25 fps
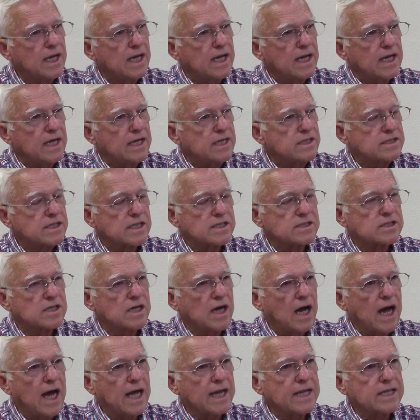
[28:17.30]
He says,
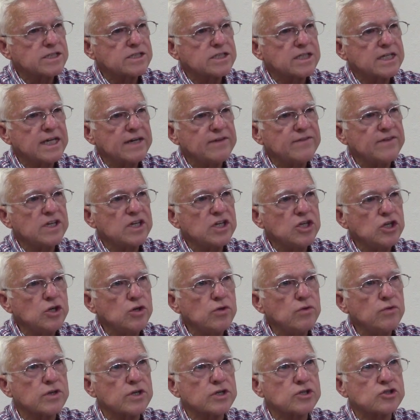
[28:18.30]
God is giving
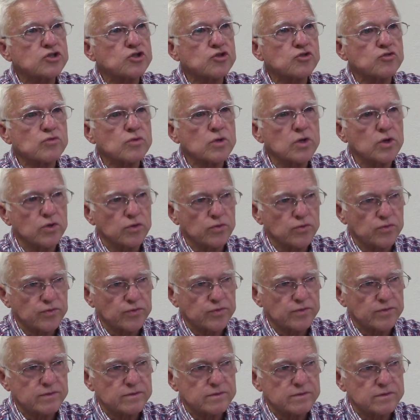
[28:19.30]
you the
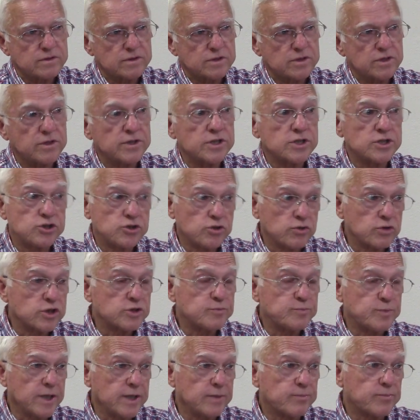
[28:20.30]
truth to the
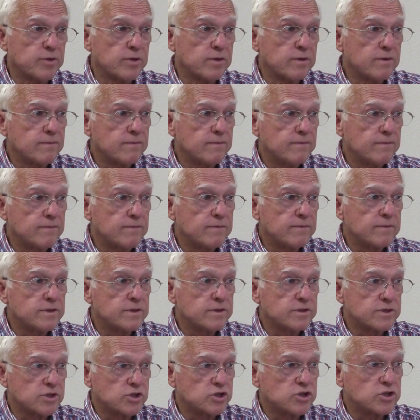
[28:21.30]
Jewish people,
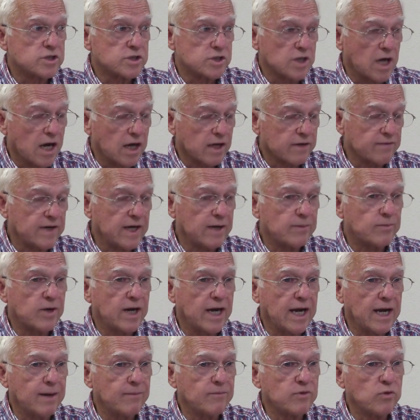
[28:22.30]
stock of
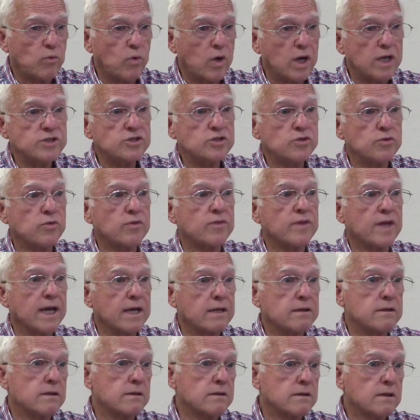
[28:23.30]
Abraham, the ones who
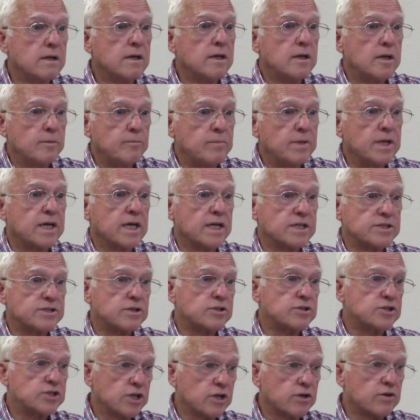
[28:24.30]
think that because
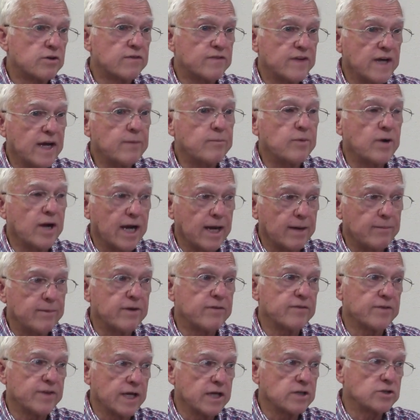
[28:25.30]
they're children of Abraham,
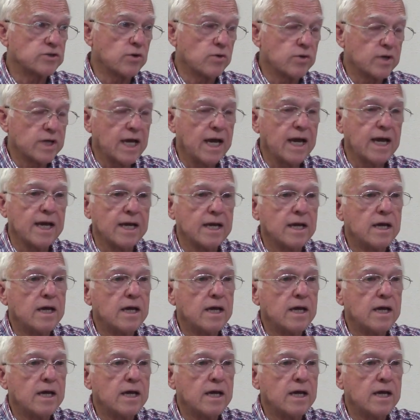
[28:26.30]
everything's okay.